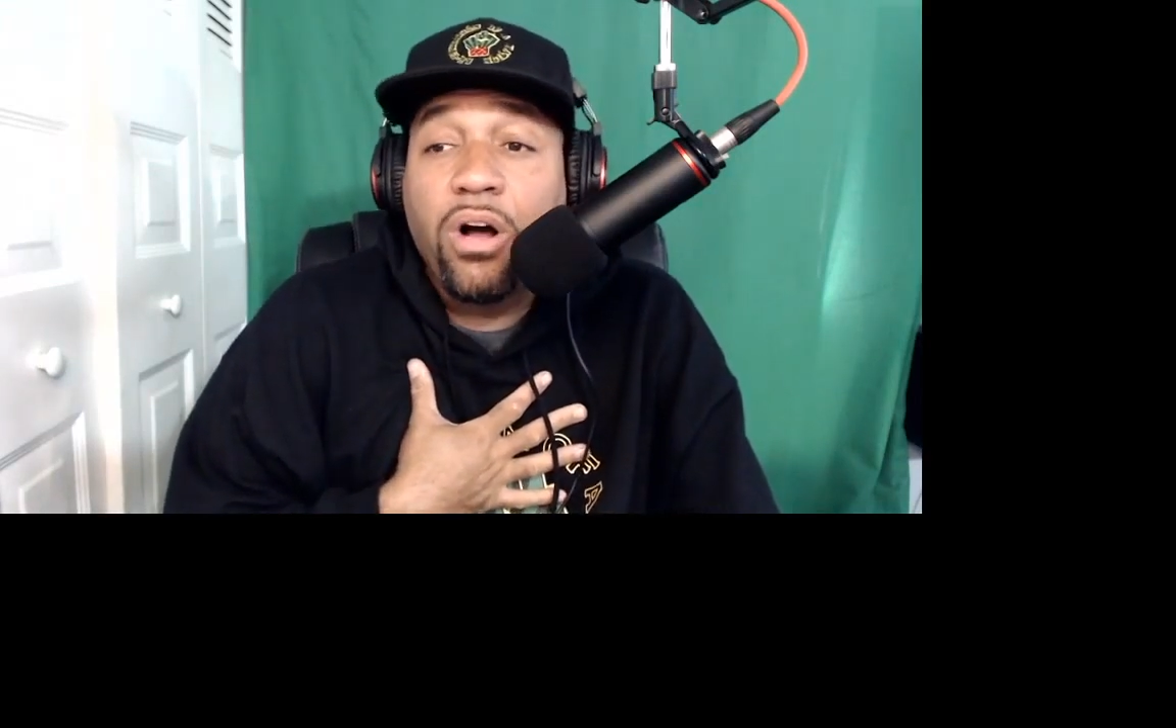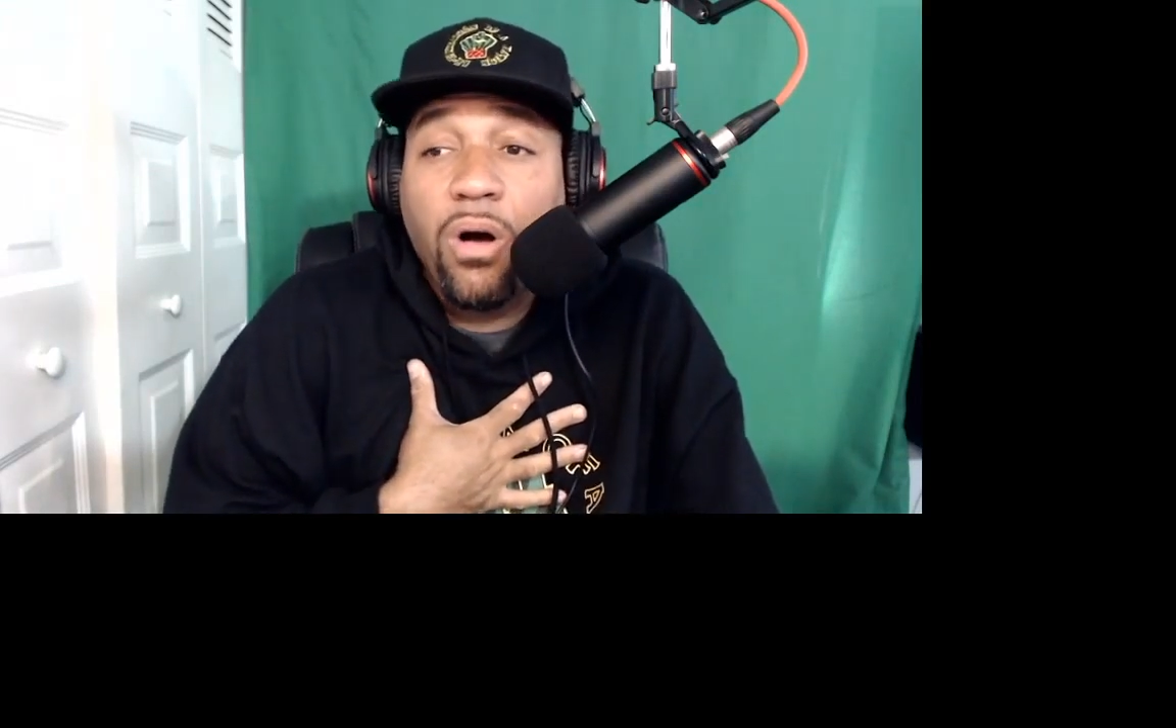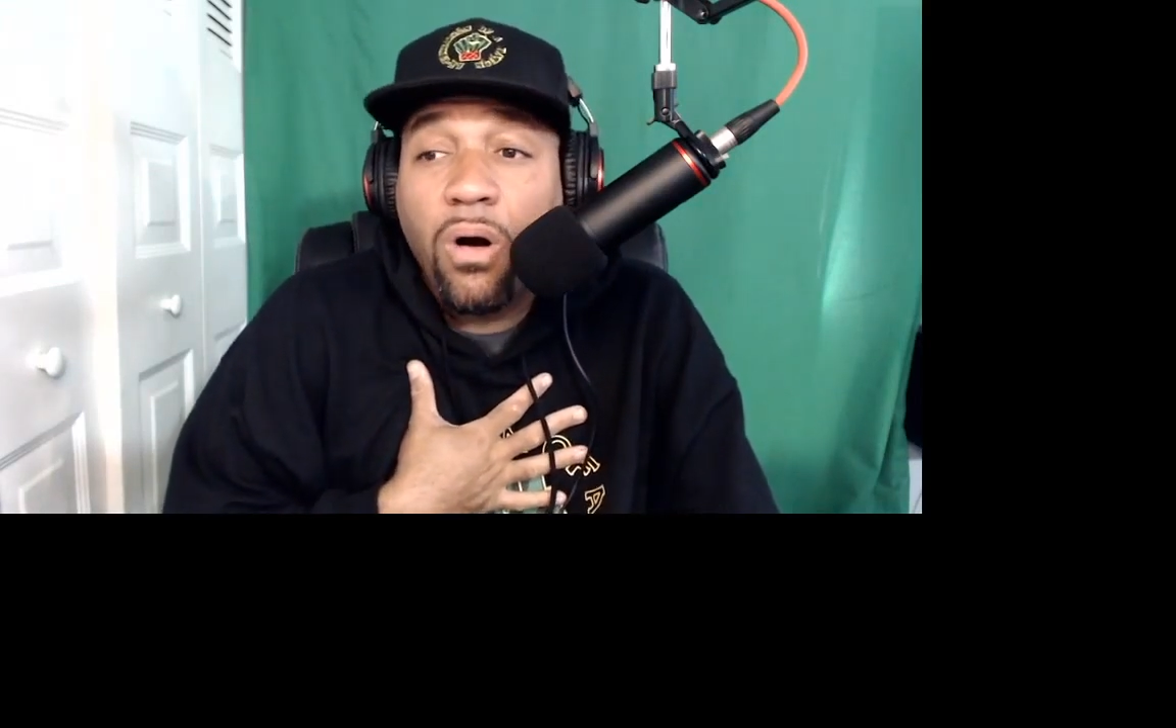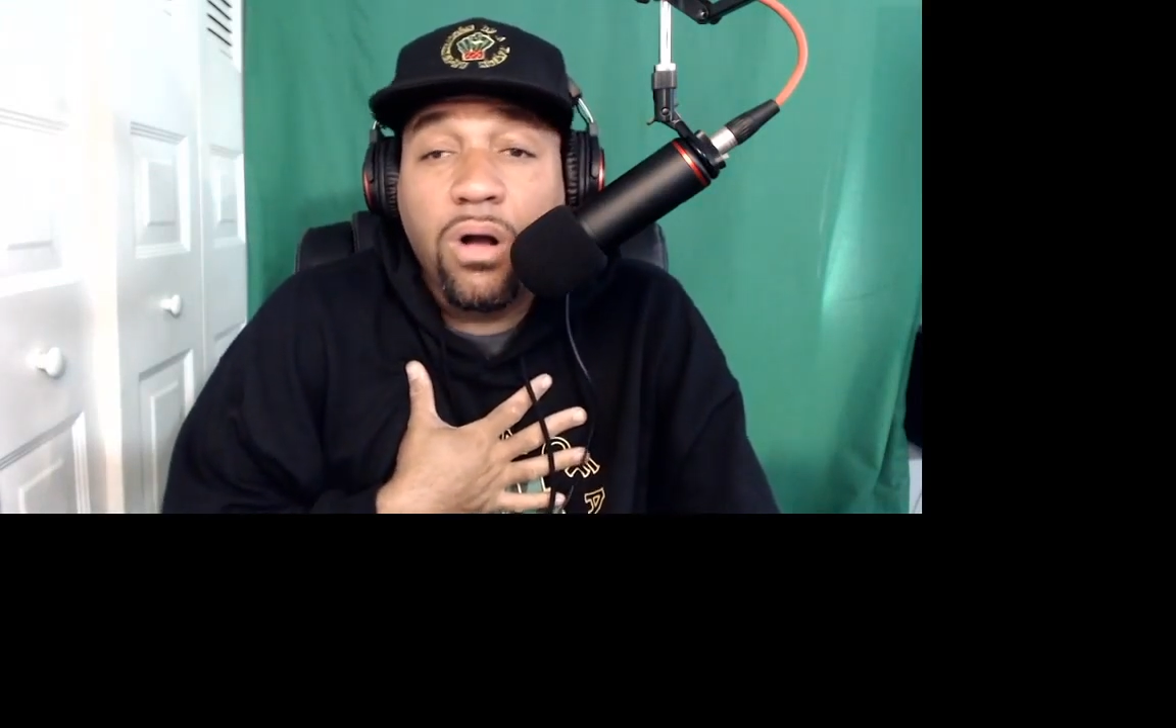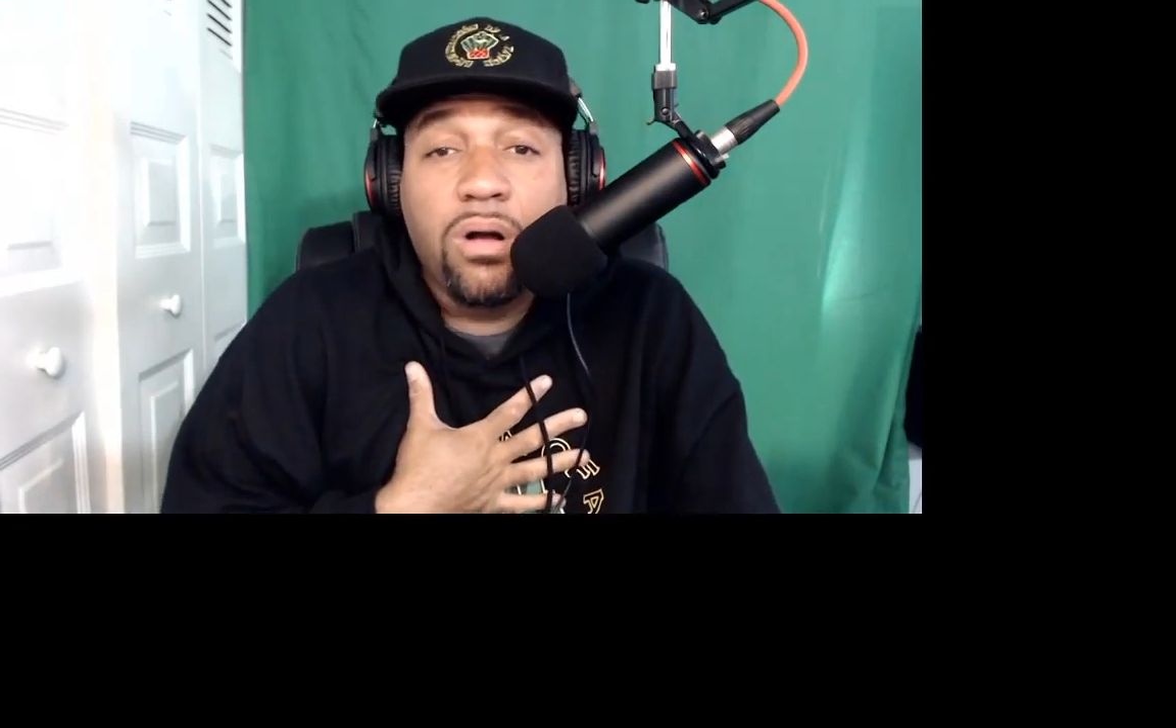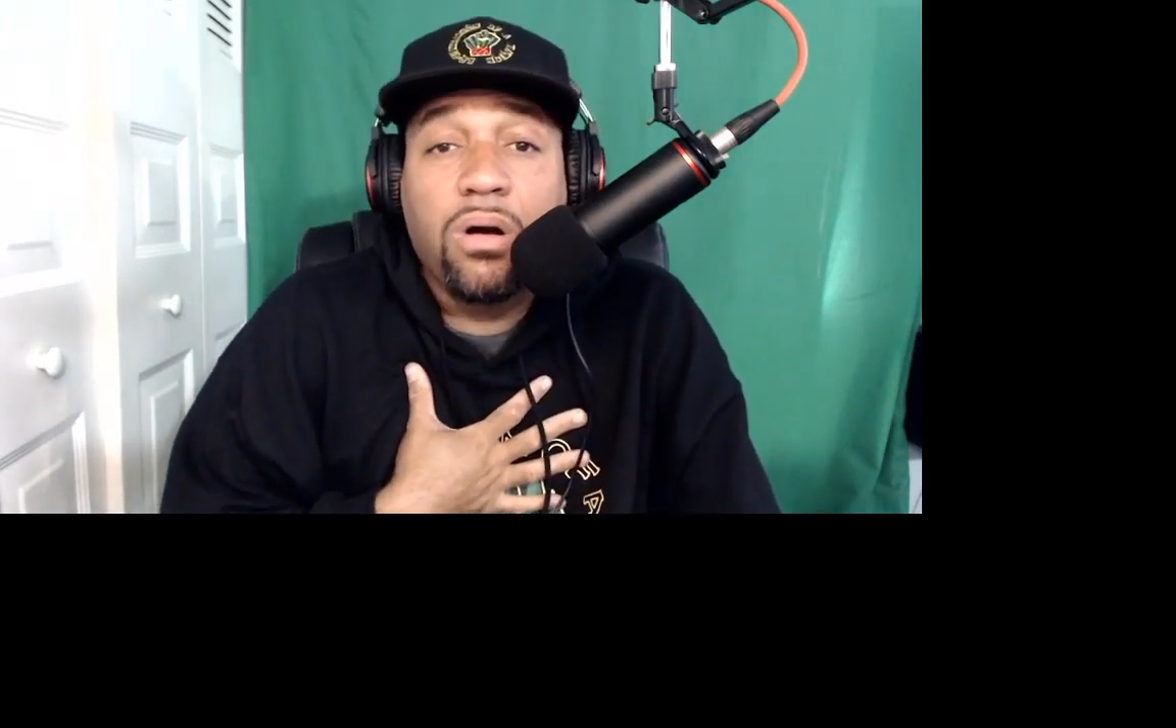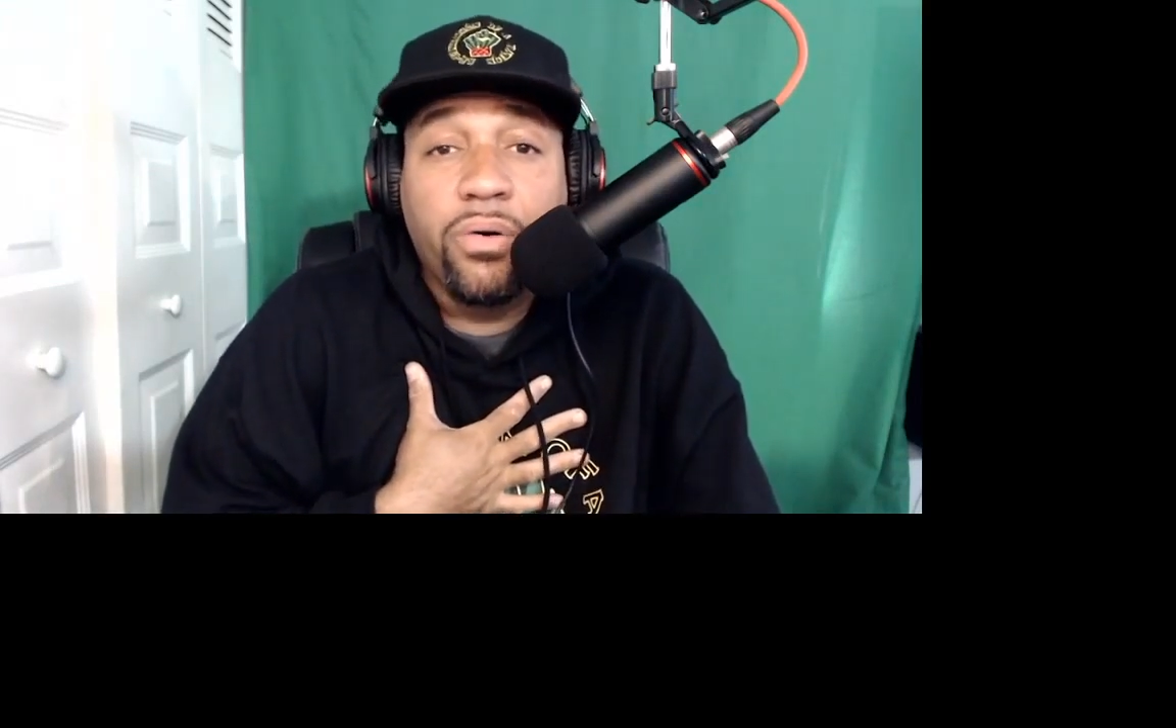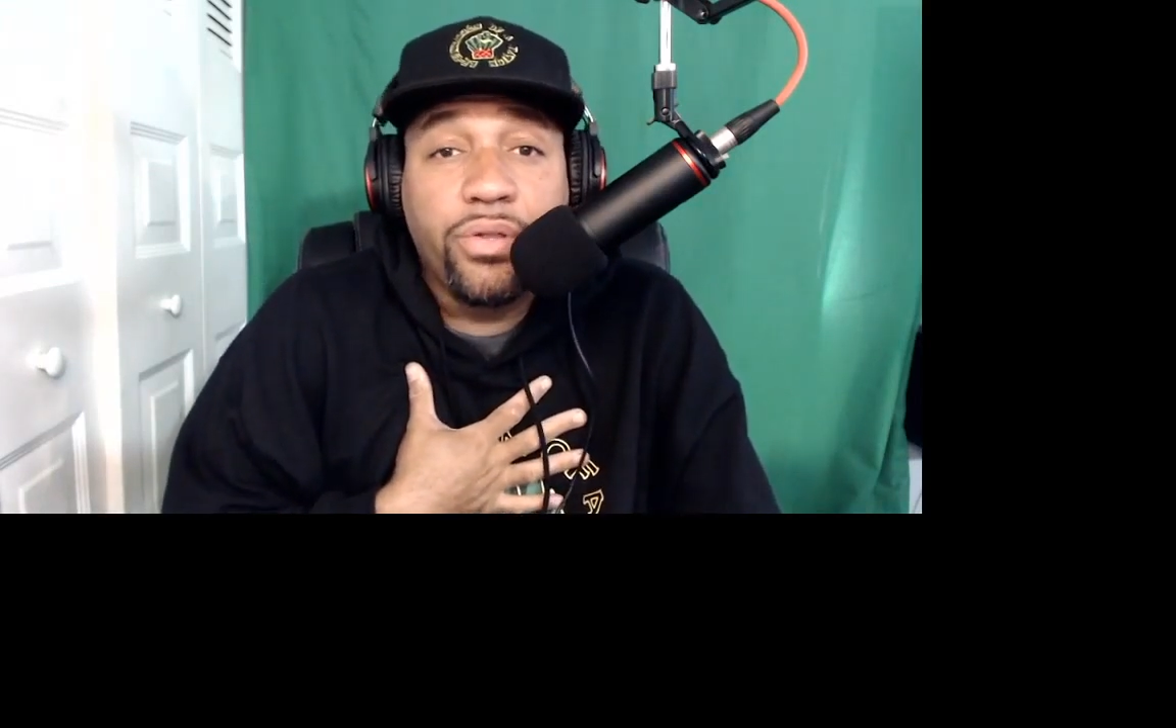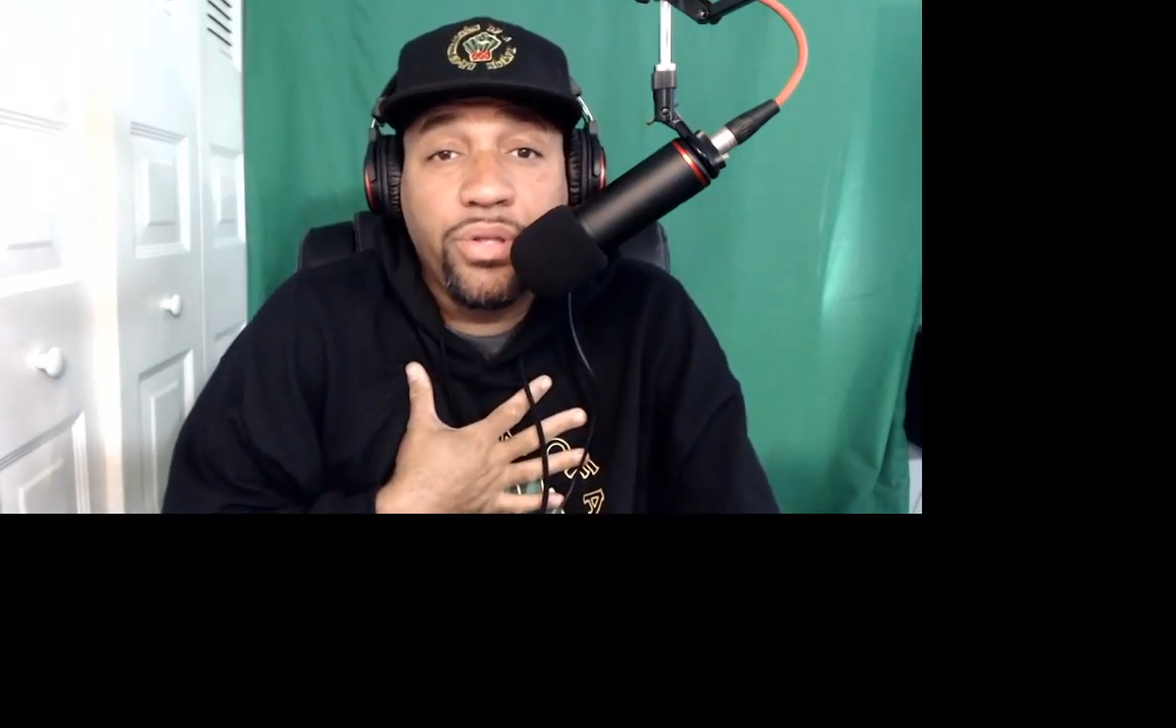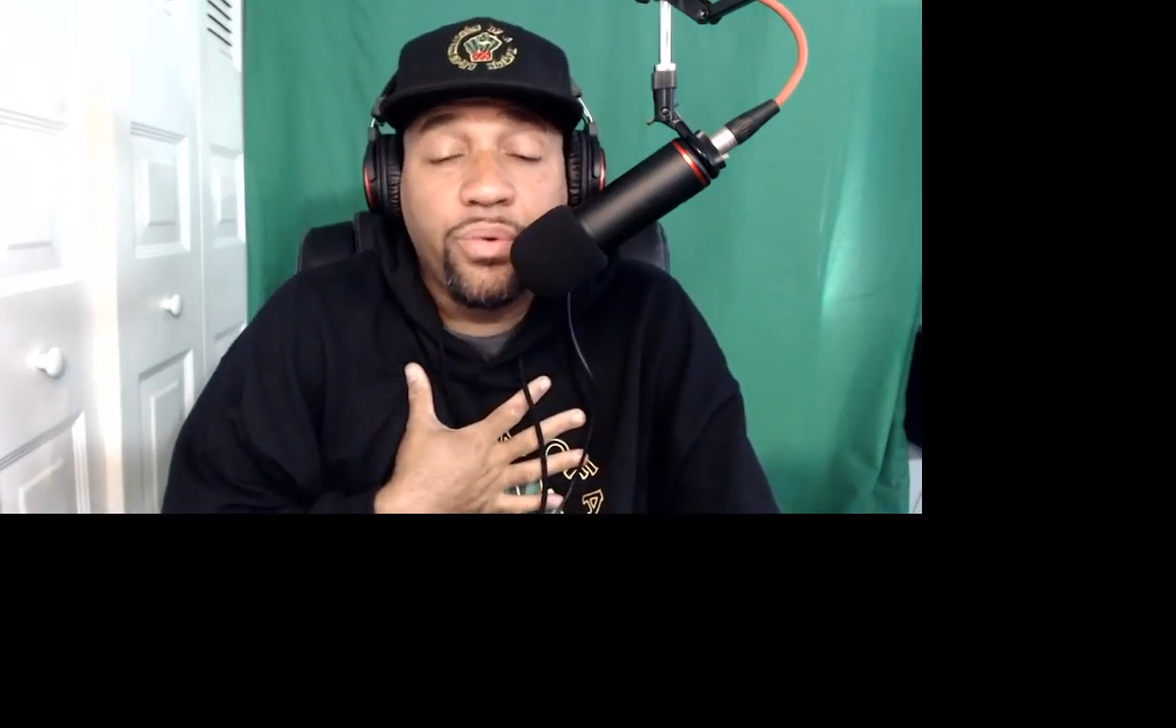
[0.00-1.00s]
hawk on
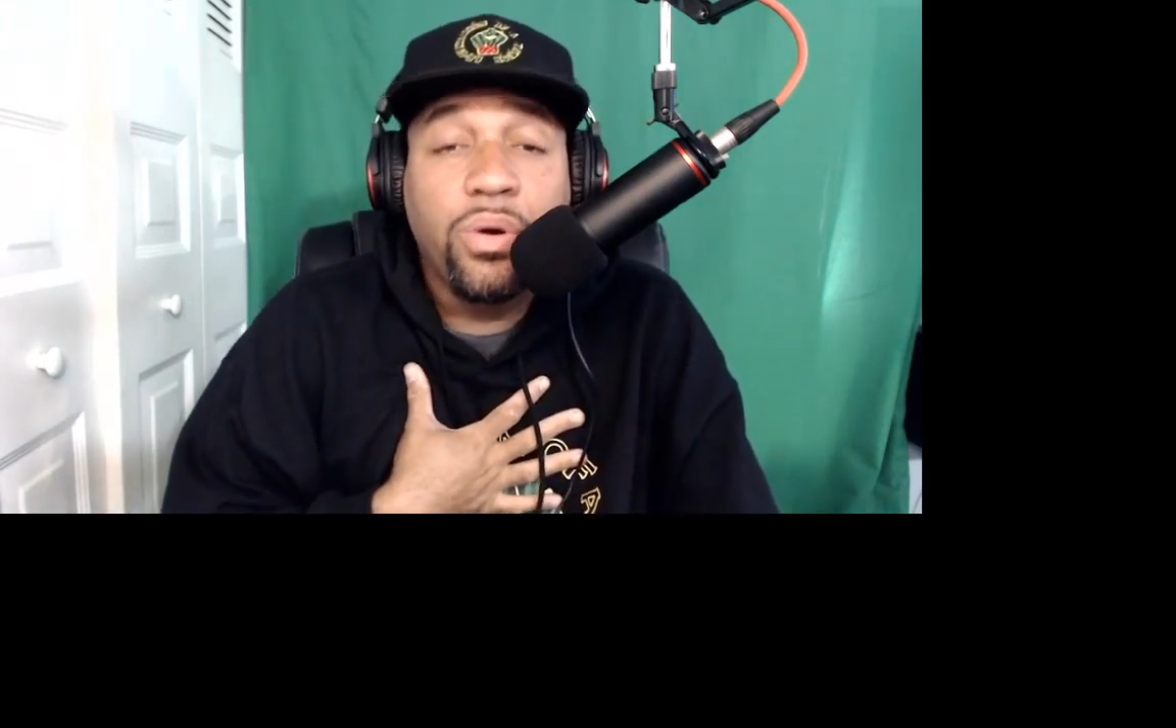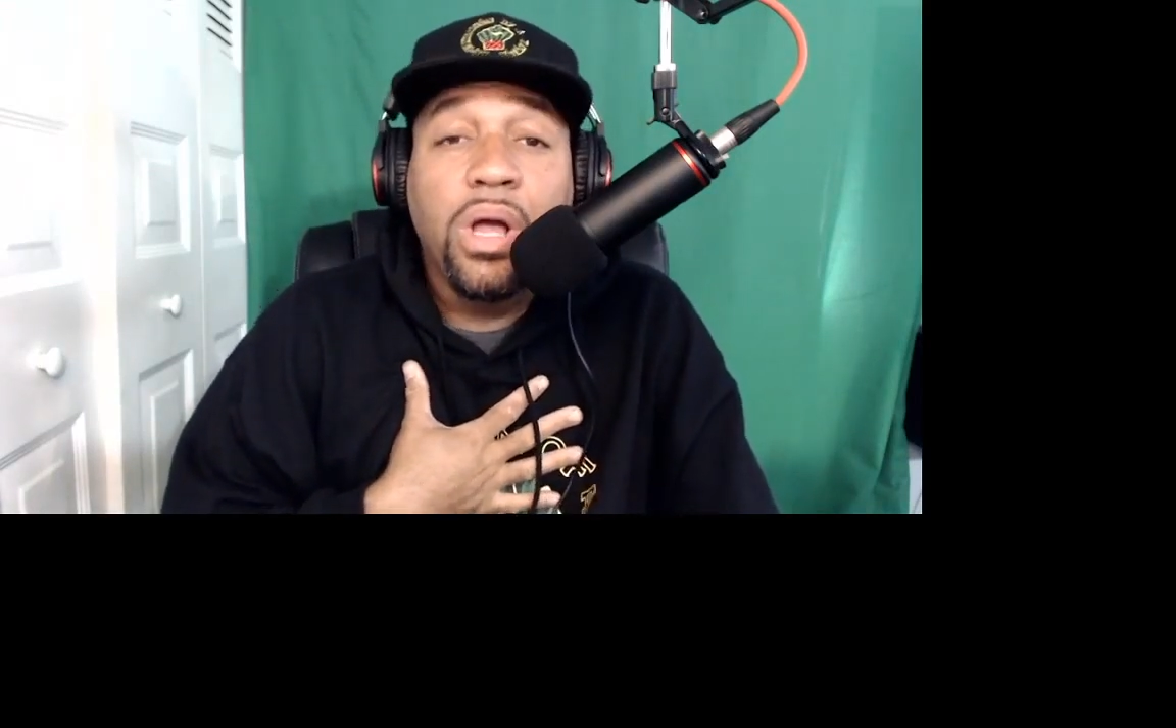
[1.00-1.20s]
you